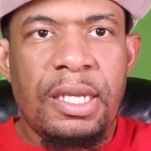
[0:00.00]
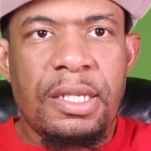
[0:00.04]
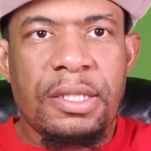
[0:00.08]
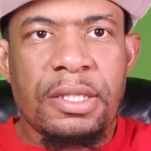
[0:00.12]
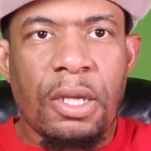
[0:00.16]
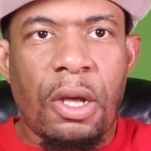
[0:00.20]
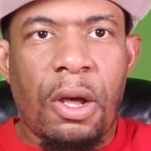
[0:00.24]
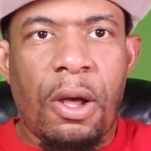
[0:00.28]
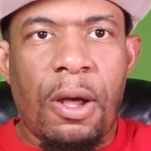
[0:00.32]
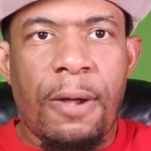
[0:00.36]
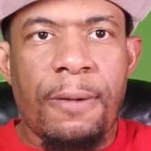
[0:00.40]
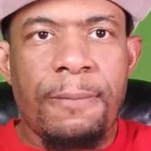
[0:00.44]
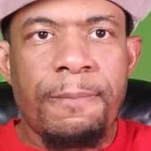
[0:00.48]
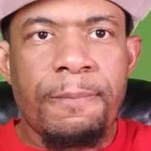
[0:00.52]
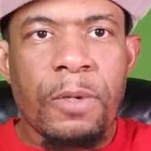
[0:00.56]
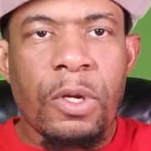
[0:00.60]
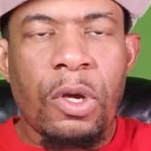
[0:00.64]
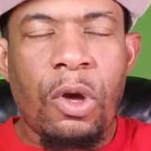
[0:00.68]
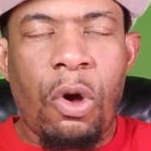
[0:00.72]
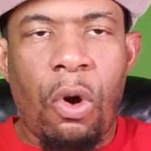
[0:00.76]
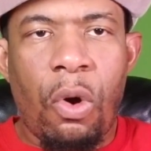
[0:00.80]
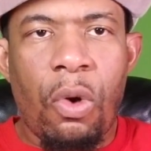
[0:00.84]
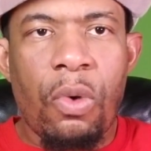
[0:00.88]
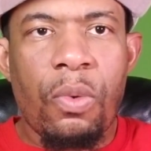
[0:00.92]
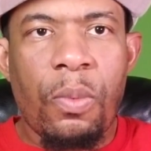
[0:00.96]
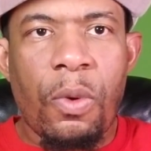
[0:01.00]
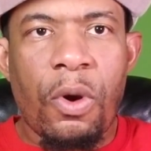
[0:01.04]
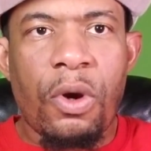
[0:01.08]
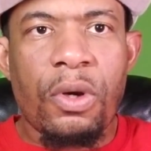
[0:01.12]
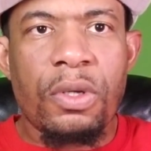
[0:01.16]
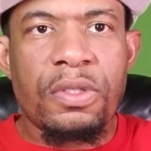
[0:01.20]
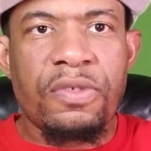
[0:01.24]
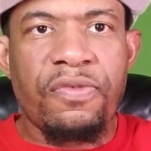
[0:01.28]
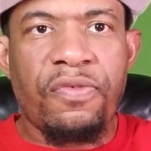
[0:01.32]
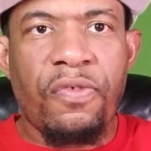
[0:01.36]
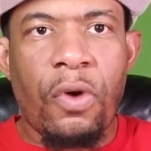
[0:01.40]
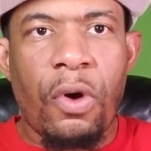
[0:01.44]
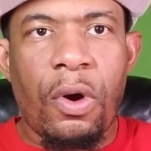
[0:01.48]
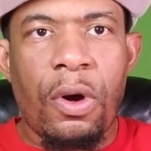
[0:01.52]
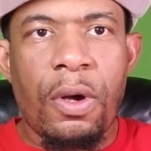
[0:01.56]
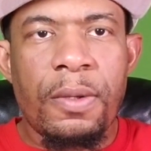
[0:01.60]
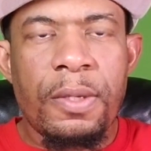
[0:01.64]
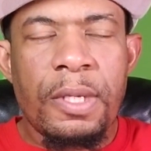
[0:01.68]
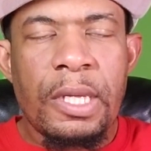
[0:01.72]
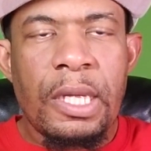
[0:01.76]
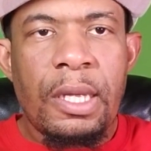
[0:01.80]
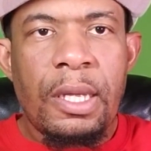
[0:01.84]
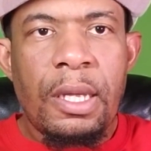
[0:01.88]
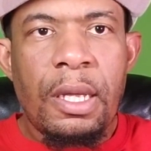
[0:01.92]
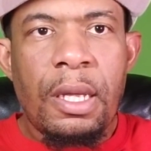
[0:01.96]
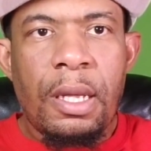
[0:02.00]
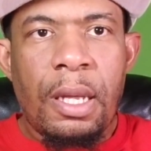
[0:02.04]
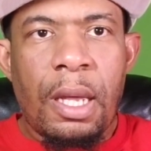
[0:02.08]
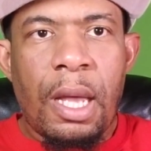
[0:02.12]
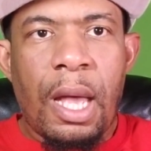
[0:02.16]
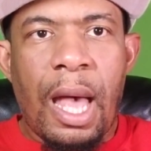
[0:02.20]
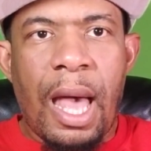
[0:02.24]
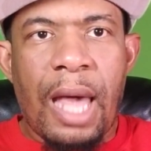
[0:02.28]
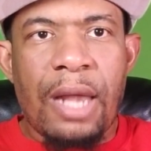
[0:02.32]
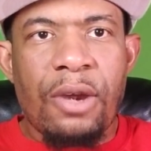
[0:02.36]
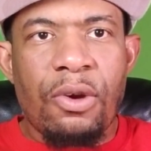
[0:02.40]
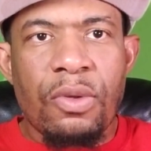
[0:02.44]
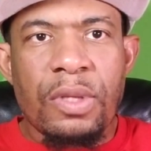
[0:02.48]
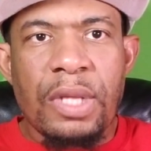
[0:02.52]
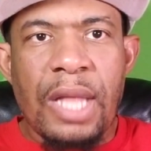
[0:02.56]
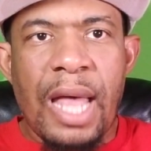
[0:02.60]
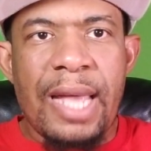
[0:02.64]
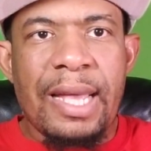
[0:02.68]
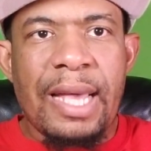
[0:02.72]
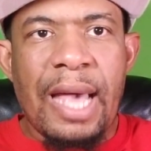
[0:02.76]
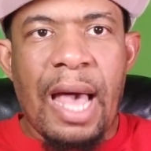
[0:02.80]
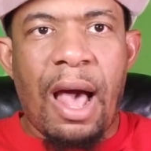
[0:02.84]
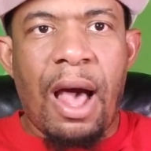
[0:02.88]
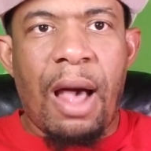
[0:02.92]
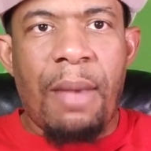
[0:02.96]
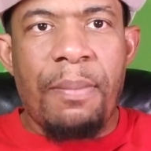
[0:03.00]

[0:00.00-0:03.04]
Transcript: are code words for, I don't like how I